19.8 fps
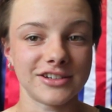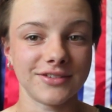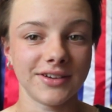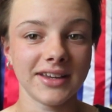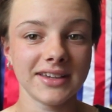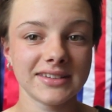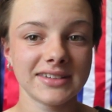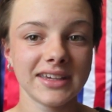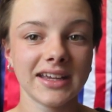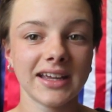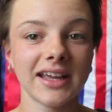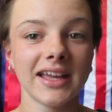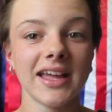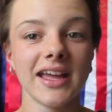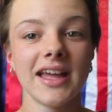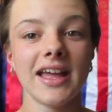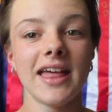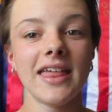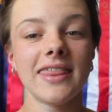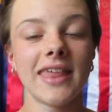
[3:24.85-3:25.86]
eventing,
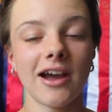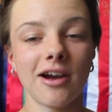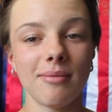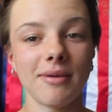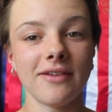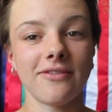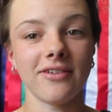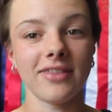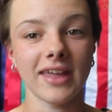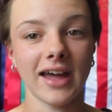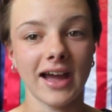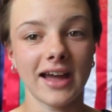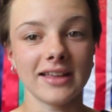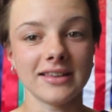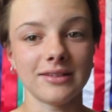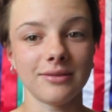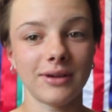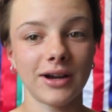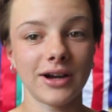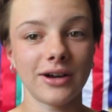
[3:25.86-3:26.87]
they will be for that
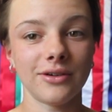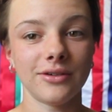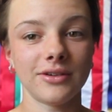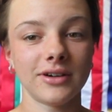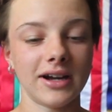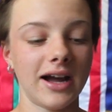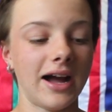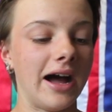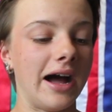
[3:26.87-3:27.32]
as well.